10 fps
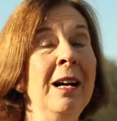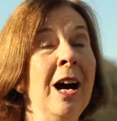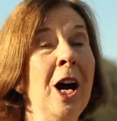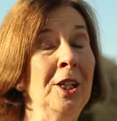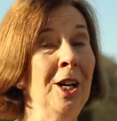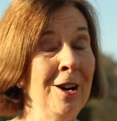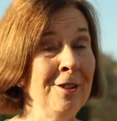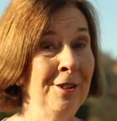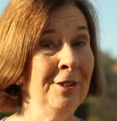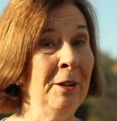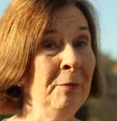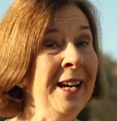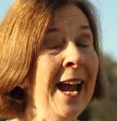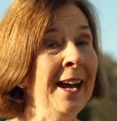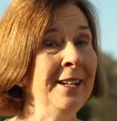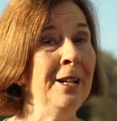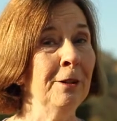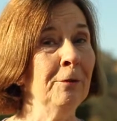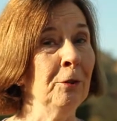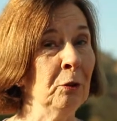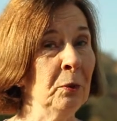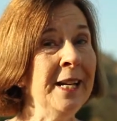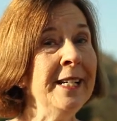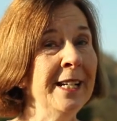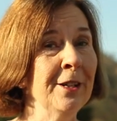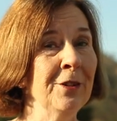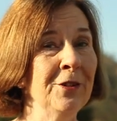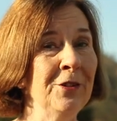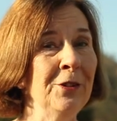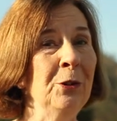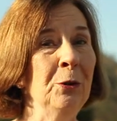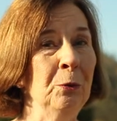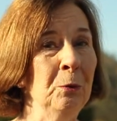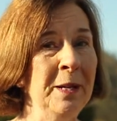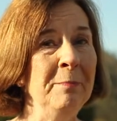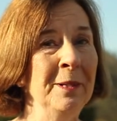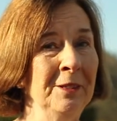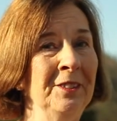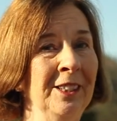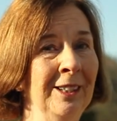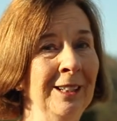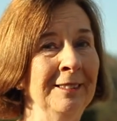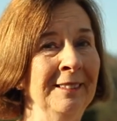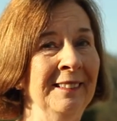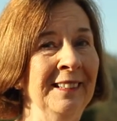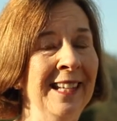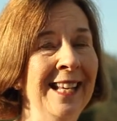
a gardener that we had here for 3 years who rebuilt the garden.